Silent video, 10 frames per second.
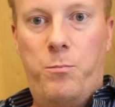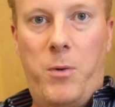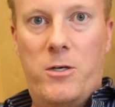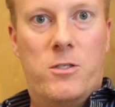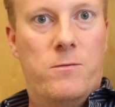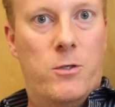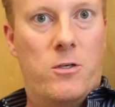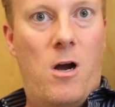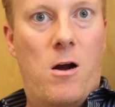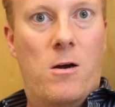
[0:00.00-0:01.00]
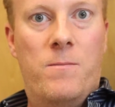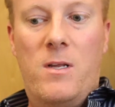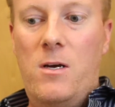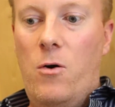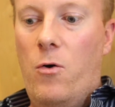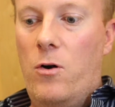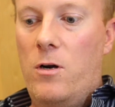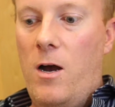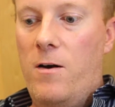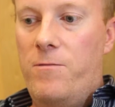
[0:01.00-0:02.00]
parts of your car,
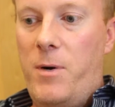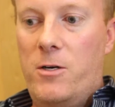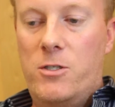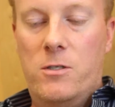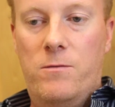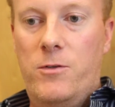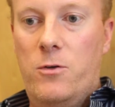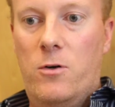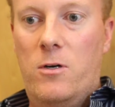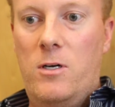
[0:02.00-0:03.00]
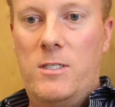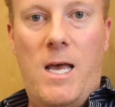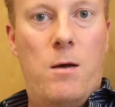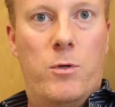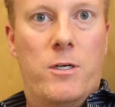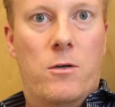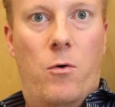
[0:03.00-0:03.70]
or of parts of your tablet,